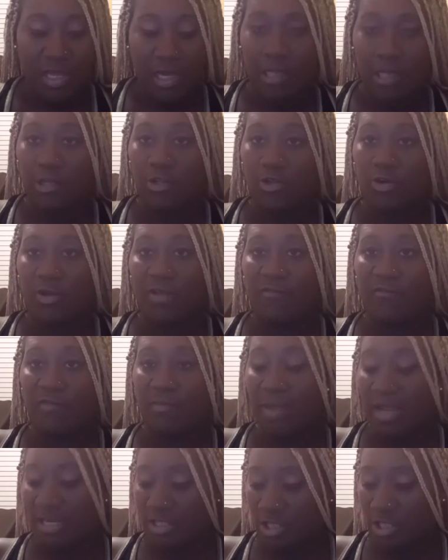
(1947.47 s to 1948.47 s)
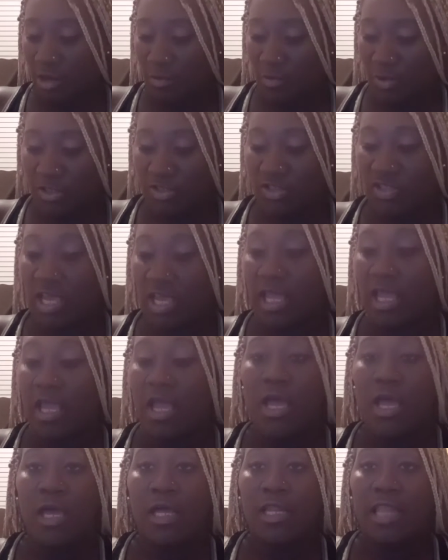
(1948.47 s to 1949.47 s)
a little information I want to say.
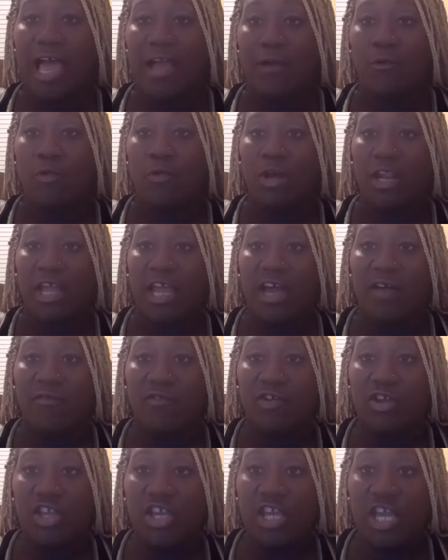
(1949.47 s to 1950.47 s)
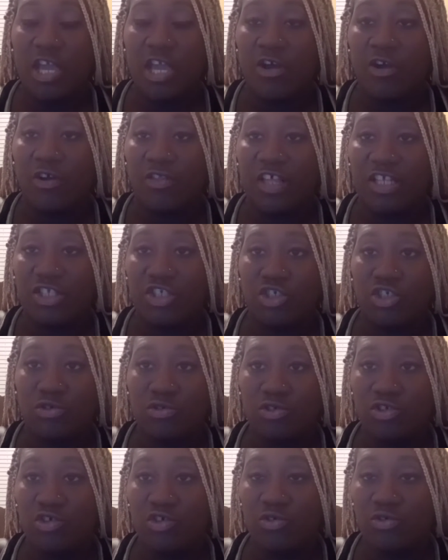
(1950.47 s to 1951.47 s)
Like, whatever year that
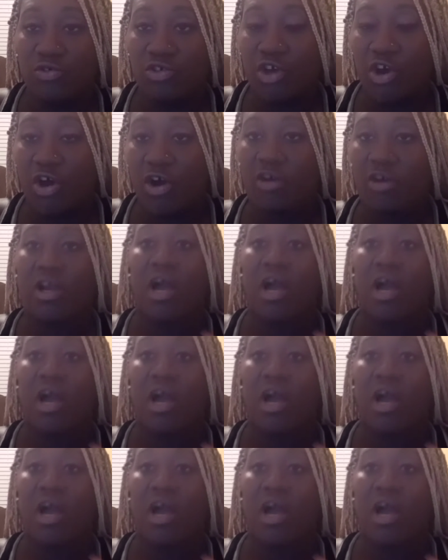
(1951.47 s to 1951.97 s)
you do your